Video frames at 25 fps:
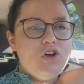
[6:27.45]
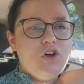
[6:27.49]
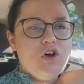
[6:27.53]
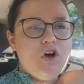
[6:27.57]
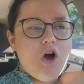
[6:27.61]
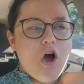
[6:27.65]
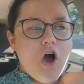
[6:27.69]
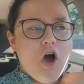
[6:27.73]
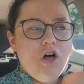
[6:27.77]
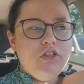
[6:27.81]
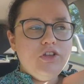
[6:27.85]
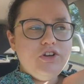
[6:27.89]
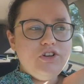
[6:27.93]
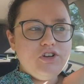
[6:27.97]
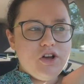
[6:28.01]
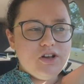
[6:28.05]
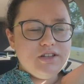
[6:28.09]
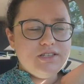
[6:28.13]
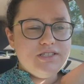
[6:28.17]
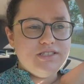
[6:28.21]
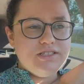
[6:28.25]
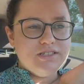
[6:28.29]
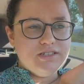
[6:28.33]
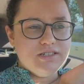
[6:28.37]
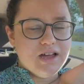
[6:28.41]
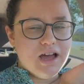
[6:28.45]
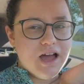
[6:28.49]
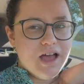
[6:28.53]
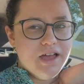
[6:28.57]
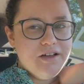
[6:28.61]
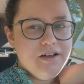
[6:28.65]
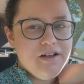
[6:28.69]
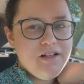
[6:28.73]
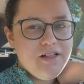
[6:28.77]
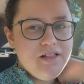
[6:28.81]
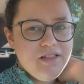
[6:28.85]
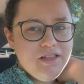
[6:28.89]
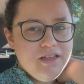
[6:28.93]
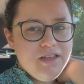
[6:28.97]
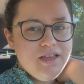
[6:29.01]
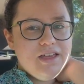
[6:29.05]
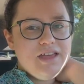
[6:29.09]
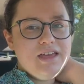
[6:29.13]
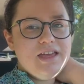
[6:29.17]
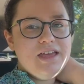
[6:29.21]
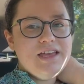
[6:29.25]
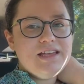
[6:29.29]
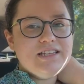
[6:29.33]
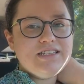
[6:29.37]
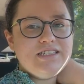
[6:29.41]
Holocaust denial
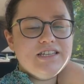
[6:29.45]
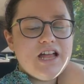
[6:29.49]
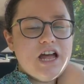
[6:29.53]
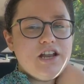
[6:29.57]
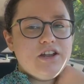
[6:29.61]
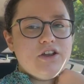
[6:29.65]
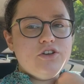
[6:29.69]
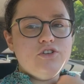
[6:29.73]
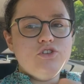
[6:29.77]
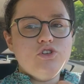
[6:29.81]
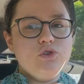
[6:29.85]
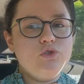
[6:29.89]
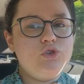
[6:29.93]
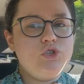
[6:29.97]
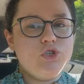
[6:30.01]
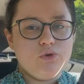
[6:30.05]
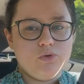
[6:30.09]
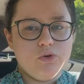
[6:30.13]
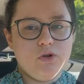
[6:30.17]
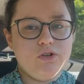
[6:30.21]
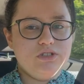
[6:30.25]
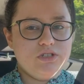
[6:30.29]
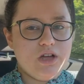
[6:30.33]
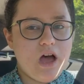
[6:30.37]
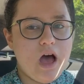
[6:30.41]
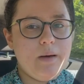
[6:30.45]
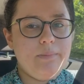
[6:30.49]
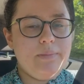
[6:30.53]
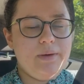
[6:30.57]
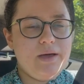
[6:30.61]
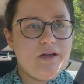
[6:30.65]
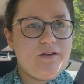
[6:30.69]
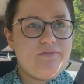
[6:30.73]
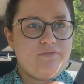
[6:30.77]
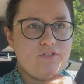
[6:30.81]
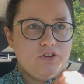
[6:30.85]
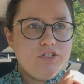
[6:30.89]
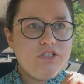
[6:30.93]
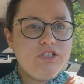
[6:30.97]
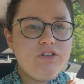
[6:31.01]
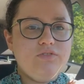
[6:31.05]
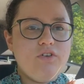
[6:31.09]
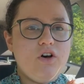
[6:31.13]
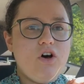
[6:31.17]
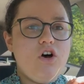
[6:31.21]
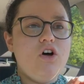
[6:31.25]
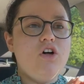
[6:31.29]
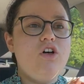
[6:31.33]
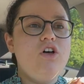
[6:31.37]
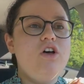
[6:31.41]
is not a neutral topic. First of
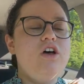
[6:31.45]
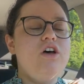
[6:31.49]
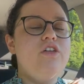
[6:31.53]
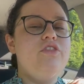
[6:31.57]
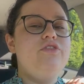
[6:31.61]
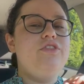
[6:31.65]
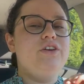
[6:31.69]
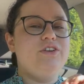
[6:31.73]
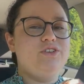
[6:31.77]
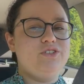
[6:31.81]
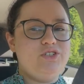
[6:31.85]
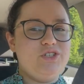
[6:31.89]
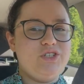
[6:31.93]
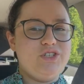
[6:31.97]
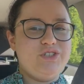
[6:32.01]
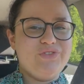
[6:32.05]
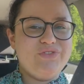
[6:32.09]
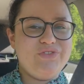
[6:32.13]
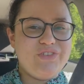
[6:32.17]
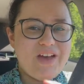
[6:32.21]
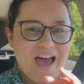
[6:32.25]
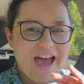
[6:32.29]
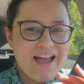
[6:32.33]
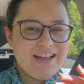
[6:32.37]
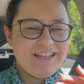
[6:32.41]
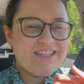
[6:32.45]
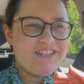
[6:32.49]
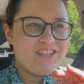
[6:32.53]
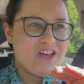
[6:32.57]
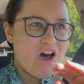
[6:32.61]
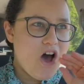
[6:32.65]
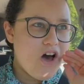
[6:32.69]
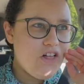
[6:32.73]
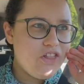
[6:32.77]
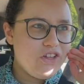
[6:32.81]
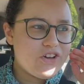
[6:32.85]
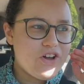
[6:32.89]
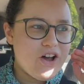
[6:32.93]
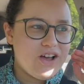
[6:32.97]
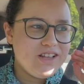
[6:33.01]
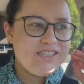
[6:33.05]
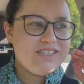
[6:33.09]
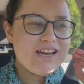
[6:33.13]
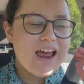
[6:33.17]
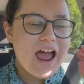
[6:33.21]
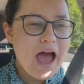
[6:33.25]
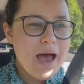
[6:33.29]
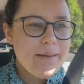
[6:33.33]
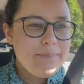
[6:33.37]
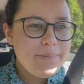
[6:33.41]
all, there's just facts. The
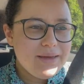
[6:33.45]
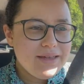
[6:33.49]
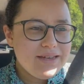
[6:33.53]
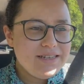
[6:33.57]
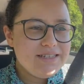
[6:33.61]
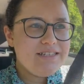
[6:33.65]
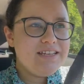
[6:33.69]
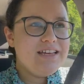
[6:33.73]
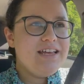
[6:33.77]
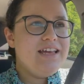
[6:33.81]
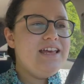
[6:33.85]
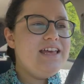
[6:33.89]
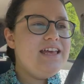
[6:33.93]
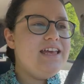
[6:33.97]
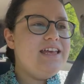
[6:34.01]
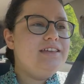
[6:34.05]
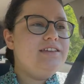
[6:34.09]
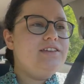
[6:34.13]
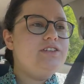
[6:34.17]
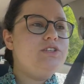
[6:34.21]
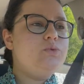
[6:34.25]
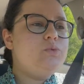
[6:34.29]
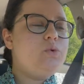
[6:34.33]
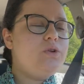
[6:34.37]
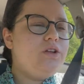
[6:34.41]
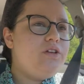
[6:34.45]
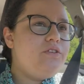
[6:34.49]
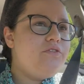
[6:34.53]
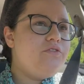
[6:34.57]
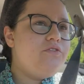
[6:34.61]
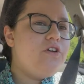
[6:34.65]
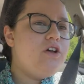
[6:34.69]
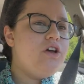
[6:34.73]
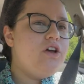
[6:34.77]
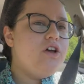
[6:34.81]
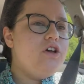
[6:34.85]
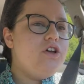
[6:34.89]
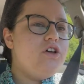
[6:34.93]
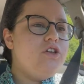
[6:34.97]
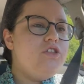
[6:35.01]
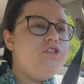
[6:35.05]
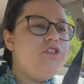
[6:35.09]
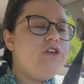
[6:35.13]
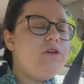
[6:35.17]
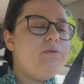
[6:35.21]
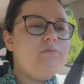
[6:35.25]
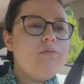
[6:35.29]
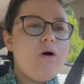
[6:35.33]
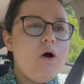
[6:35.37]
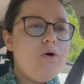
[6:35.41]
Holocaust happened. It is one of
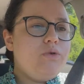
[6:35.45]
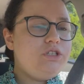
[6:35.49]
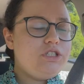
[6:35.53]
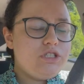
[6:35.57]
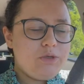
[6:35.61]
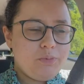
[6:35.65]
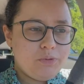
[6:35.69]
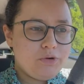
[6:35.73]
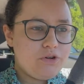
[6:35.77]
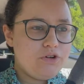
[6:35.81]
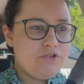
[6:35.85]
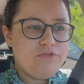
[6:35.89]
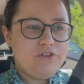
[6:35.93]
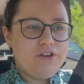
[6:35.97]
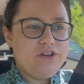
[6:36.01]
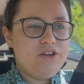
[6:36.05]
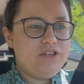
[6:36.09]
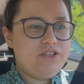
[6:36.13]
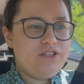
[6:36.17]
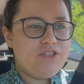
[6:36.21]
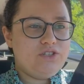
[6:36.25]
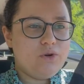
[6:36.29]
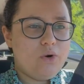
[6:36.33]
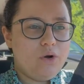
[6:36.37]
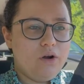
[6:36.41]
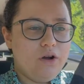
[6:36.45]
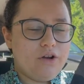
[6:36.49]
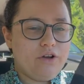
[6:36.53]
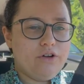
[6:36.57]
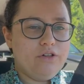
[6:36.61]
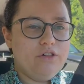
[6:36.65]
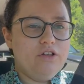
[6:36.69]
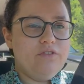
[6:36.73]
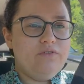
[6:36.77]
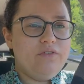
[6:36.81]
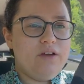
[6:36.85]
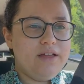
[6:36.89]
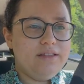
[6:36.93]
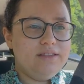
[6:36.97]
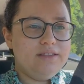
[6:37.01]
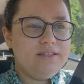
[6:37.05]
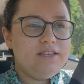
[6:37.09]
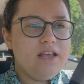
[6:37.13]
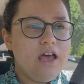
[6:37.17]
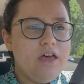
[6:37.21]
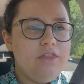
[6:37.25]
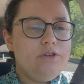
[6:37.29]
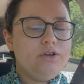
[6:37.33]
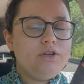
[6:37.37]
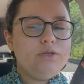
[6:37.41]
the most proven historical events.
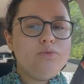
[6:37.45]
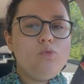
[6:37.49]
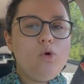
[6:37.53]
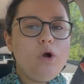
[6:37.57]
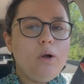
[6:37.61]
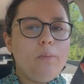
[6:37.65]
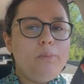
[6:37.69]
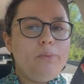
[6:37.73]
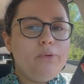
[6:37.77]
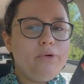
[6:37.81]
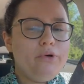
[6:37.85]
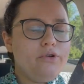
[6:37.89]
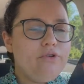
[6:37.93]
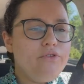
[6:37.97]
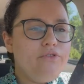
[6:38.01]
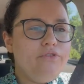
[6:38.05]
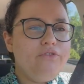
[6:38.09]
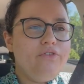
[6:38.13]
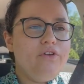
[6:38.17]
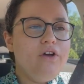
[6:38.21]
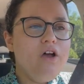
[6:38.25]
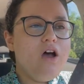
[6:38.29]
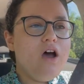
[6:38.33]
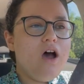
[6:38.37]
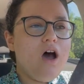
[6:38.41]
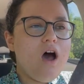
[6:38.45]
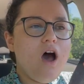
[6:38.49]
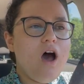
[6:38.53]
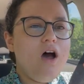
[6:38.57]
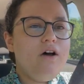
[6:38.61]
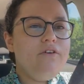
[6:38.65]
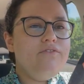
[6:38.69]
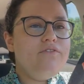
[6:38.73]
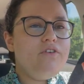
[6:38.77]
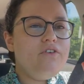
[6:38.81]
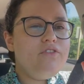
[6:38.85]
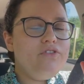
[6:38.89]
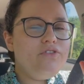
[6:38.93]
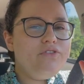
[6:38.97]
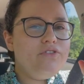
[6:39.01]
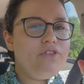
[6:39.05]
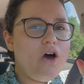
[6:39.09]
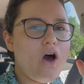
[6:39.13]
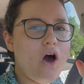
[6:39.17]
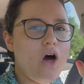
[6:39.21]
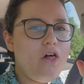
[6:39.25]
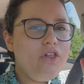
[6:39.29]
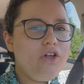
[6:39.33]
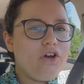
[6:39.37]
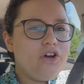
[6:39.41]
There's more proof of
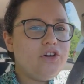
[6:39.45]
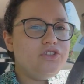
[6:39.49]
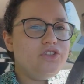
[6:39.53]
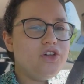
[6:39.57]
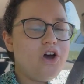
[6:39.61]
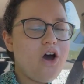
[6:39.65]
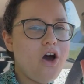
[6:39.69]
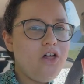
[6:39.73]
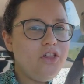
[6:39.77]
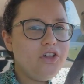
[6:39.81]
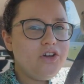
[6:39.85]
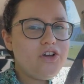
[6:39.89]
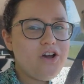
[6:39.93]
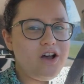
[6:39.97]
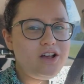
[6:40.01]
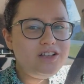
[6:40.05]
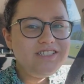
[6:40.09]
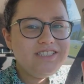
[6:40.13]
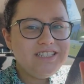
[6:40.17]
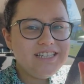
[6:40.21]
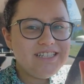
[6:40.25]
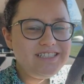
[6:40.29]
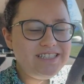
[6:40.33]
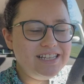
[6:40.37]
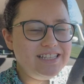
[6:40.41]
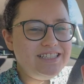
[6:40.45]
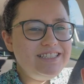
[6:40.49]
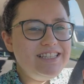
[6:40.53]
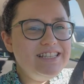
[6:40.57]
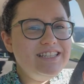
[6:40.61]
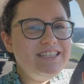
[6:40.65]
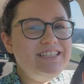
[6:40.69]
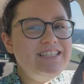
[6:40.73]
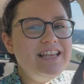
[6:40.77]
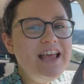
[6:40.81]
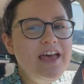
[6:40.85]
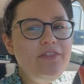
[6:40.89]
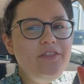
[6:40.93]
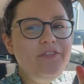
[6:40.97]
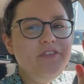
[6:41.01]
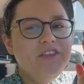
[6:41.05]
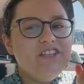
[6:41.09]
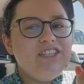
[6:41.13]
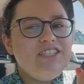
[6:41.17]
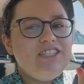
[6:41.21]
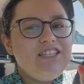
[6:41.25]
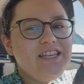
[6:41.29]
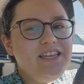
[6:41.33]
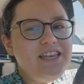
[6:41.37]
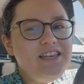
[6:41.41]
the Holocaust existence than the
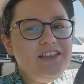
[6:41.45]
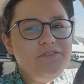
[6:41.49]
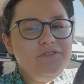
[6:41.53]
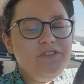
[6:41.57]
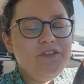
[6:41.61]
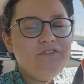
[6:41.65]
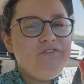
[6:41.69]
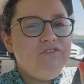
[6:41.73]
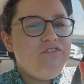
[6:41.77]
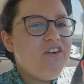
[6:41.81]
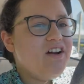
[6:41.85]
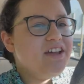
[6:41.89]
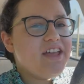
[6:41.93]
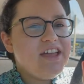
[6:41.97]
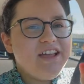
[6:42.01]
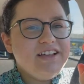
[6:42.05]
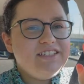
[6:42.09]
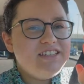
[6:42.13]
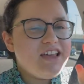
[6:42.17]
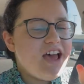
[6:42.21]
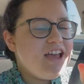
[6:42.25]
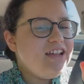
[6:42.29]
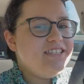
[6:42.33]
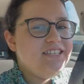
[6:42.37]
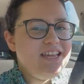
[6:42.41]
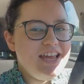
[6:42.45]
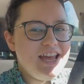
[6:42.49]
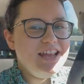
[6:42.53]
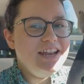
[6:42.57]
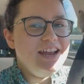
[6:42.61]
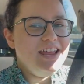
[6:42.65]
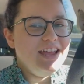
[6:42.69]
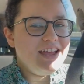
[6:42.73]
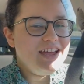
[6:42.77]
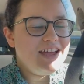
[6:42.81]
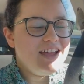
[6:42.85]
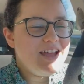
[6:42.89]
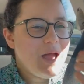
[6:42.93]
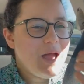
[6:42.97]
sinking of the fucking Titanic.